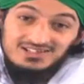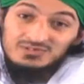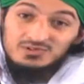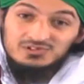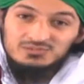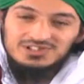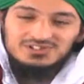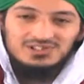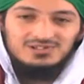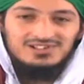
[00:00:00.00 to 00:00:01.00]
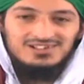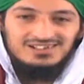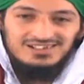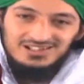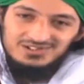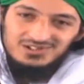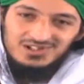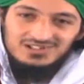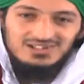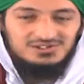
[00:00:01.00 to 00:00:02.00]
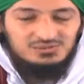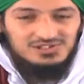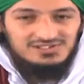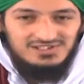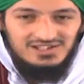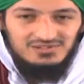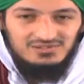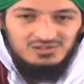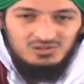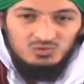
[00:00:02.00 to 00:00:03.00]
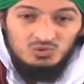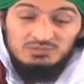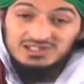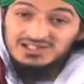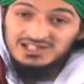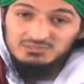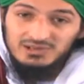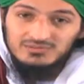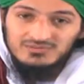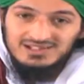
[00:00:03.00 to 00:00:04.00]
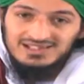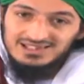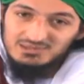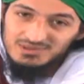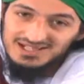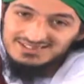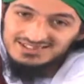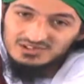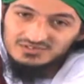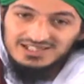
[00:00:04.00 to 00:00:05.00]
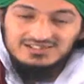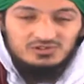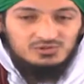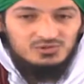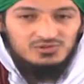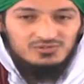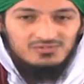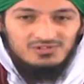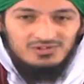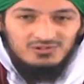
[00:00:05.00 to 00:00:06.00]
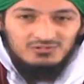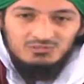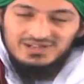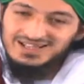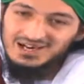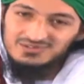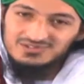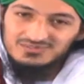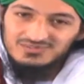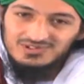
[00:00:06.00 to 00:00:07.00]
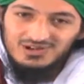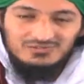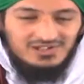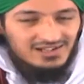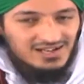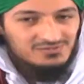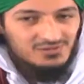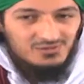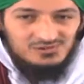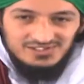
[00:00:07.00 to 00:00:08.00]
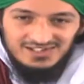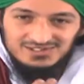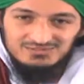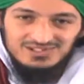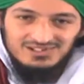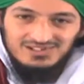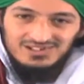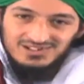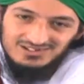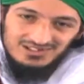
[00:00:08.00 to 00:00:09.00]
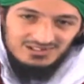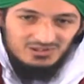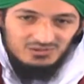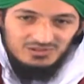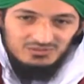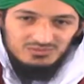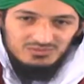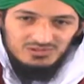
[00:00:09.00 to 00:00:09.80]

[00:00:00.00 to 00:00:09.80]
Dear Views of Madani Channel, Insha'Allah today we'll be learning about the blessings of telling the truth from an account of the life of Ghaus-e-Azam radiyallahu anhu.